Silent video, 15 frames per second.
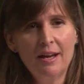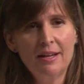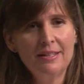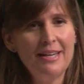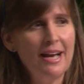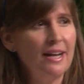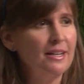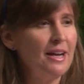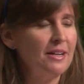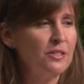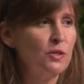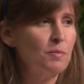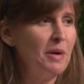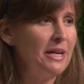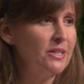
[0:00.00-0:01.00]
Yeah, not
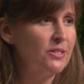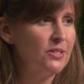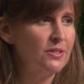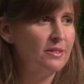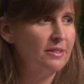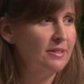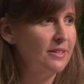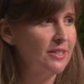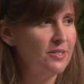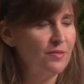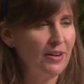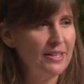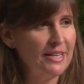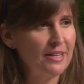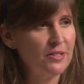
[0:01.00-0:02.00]
so much this
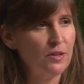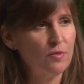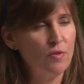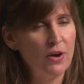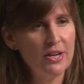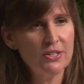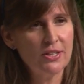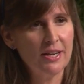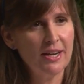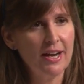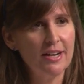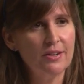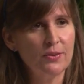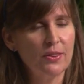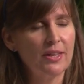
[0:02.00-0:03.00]
fantastic voyage thing.
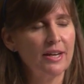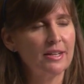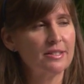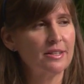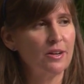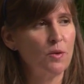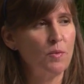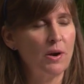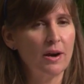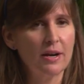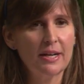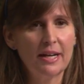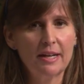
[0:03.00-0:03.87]
I don't think it's going to work.